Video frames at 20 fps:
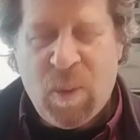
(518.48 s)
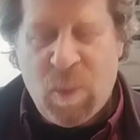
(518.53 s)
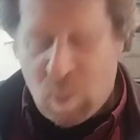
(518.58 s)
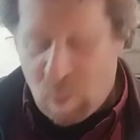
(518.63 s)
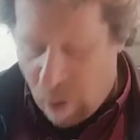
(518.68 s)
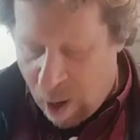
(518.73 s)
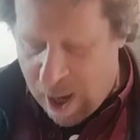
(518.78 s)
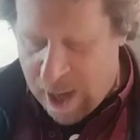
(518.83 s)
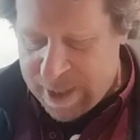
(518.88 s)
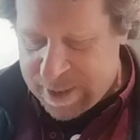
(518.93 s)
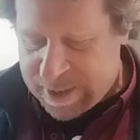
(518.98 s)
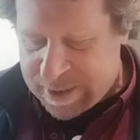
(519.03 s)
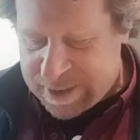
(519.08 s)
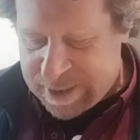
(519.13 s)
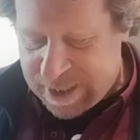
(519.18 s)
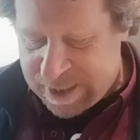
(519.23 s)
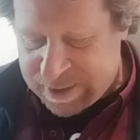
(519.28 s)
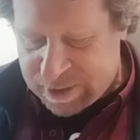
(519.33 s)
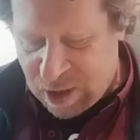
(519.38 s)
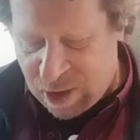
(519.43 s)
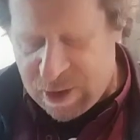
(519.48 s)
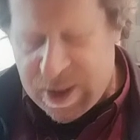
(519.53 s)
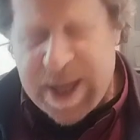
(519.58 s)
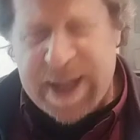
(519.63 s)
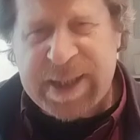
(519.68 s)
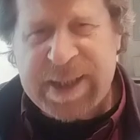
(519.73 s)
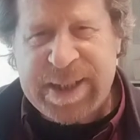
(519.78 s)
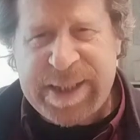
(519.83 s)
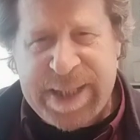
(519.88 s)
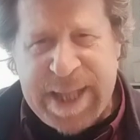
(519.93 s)
why does it? So,
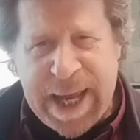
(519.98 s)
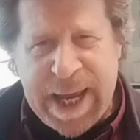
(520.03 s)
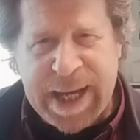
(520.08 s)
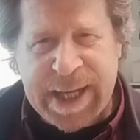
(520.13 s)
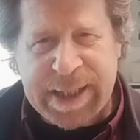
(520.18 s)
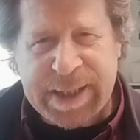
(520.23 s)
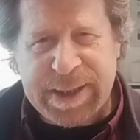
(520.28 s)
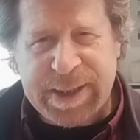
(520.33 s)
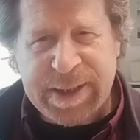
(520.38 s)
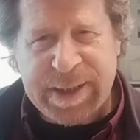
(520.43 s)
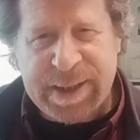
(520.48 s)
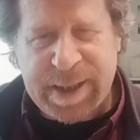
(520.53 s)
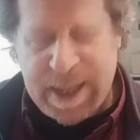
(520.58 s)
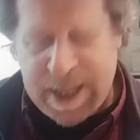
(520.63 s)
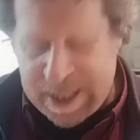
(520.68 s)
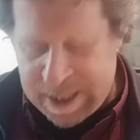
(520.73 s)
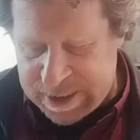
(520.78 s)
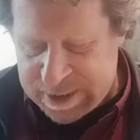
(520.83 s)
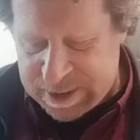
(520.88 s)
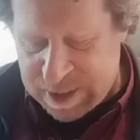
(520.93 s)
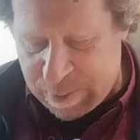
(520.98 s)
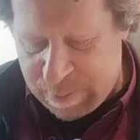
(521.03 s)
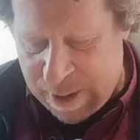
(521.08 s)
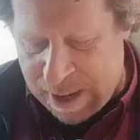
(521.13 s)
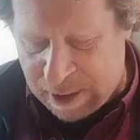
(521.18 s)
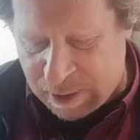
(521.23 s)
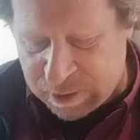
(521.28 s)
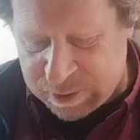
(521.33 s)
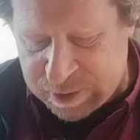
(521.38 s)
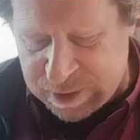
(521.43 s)
this, this is
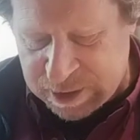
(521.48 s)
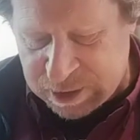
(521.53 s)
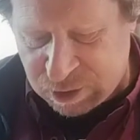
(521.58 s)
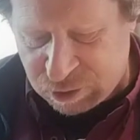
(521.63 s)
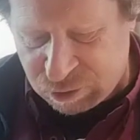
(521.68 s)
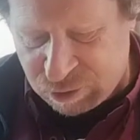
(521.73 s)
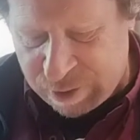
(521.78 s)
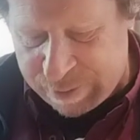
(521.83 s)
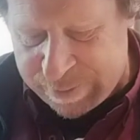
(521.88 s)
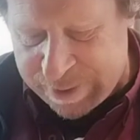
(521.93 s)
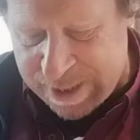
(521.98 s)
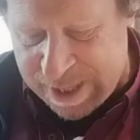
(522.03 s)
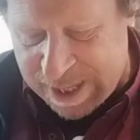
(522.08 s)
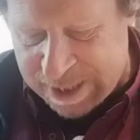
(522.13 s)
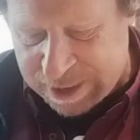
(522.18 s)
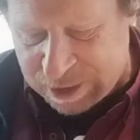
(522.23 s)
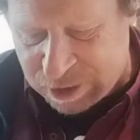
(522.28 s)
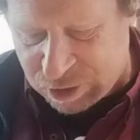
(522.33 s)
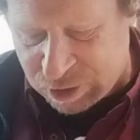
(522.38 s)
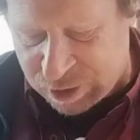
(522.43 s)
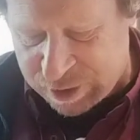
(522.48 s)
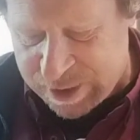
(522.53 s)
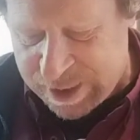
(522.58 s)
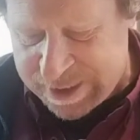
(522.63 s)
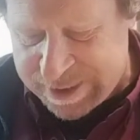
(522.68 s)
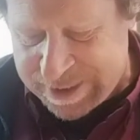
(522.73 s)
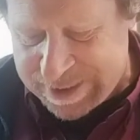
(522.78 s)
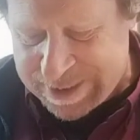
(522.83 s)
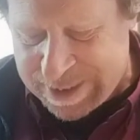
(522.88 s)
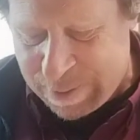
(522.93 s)
about discrimination.
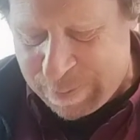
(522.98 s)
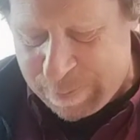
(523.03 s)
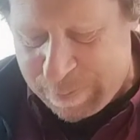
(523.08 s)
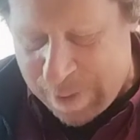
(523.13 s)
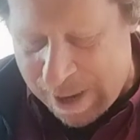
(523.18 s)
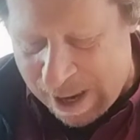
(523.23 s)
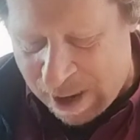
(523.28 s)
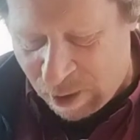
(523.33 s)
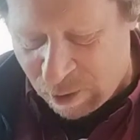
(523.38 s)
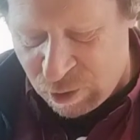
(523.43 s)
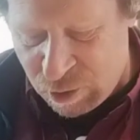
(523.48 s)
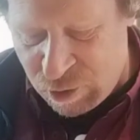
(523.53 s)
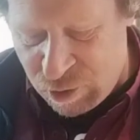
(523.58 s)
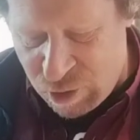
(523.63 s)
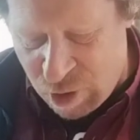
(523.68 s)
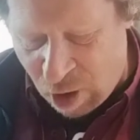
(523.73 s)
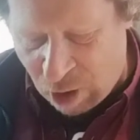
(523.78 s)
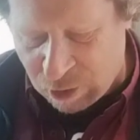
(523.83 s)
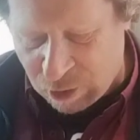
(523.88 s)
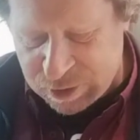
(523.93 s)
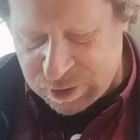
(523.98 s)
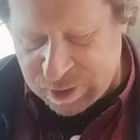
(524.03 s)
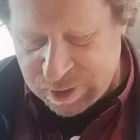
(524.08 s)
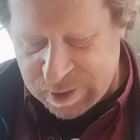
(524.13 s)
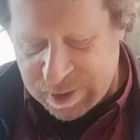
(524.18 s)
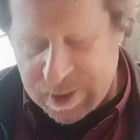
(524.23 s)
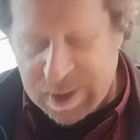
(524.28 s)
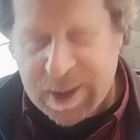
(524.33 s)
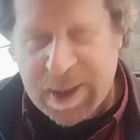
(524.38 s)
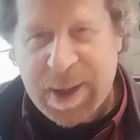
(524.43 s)
This is about not
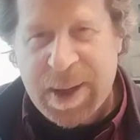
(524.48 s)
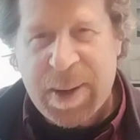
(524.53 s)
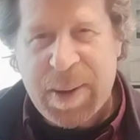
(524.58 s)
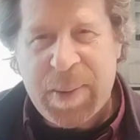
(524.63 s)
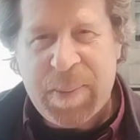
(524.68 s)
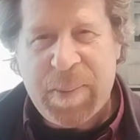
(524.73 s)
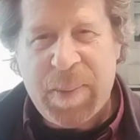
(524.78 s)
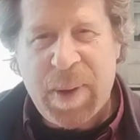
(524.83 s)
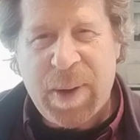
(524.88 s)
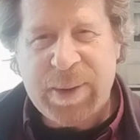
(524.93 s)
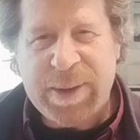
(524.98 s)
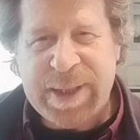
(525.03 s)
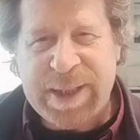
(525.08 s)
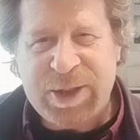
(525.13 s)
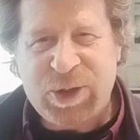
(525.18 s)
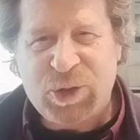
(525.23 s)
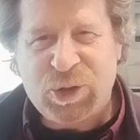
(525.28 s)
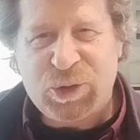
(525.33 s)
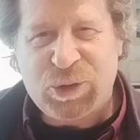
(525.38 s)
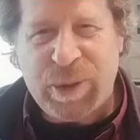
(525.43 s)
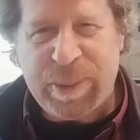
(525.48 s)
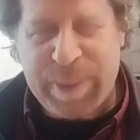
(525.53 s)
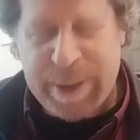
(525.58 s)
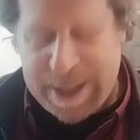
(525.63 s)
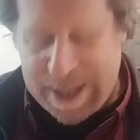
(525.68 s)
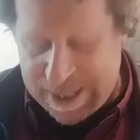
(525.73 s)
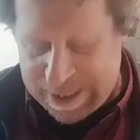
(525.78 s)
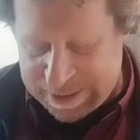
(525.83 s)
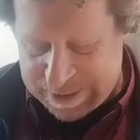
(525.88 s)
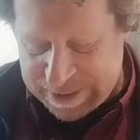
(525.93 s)

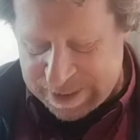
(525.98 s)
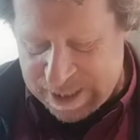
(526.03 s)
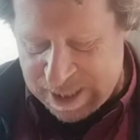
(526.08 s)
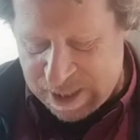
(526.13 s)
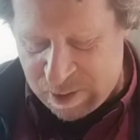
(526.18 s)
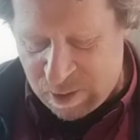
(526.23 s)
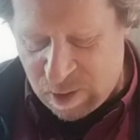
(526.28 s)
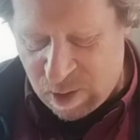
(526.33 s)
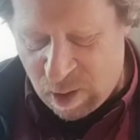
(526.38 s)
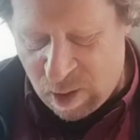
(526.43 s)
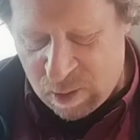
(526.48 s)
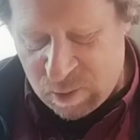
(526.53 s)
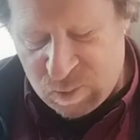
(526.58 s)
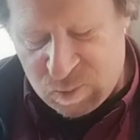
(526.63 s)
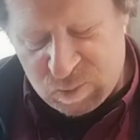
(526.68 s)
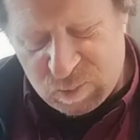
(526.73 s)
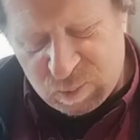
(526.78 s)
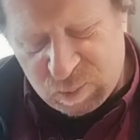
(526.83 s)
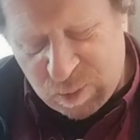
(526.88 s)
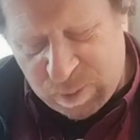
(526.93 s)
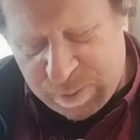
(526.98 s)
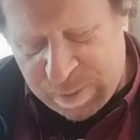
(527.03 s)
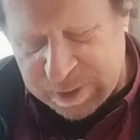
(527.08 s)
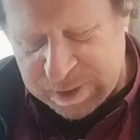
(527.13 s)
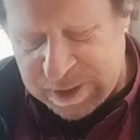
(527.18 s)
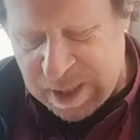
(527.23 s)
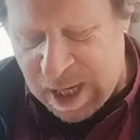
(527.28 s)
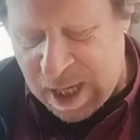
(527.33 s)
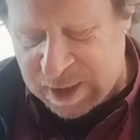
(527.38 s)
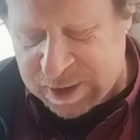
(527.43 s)
discriminating. And, and we
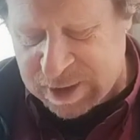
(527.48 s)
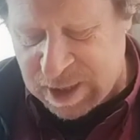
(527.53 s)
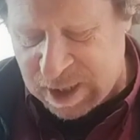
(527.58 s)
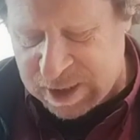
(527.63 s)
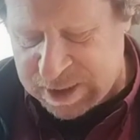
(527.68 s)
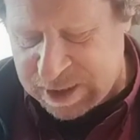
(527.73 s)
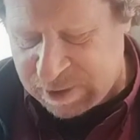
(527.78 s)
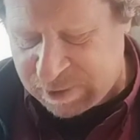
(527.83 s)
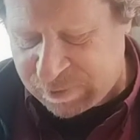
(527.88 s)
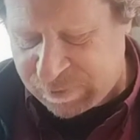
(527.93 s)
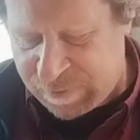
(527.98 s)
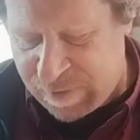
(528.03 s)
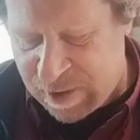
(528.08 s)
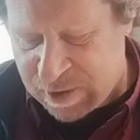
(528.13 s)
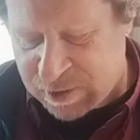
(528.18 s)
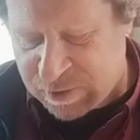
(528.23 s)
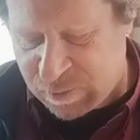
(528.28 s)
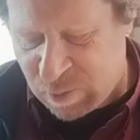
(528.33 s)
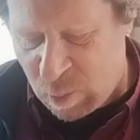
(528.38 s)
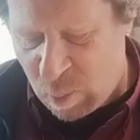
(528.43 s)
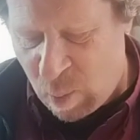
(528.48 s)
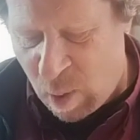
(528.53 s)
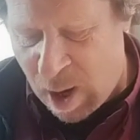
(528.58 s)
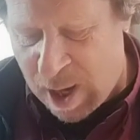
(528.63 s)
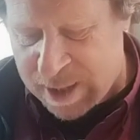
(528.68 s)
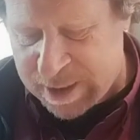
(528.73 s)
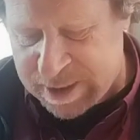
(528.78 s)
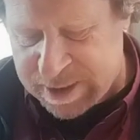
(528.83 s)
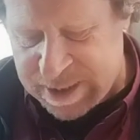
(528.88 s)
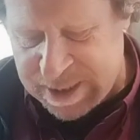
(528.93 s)
must ask ourselves, first of all,
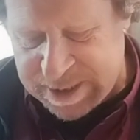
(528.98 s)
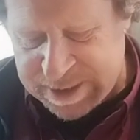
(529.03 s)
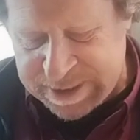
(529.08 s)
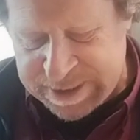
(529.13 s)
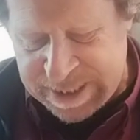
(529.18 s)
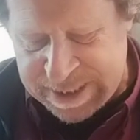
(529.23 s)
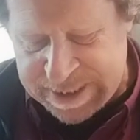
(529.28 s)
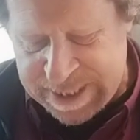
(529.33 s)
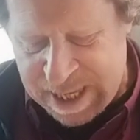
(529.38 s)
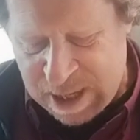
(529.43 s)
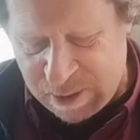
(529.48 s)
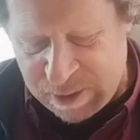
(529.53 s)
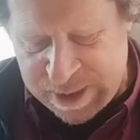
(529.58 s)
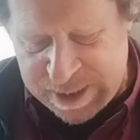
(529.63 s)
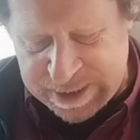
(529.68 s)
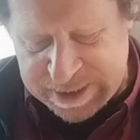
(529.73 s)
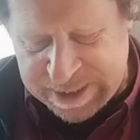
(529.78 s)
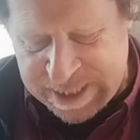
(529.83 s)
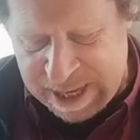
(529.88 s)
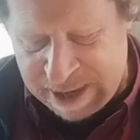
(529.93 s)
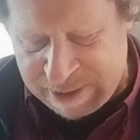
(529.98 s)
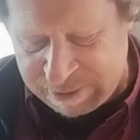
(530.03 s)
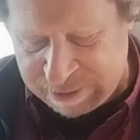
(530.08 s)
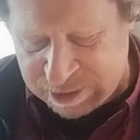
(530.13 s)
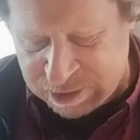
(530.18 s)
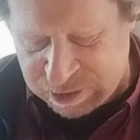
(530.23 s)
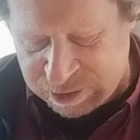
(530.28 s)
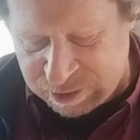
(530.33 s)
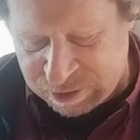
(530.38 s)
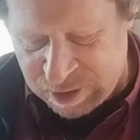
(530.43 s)
why does it set out these character,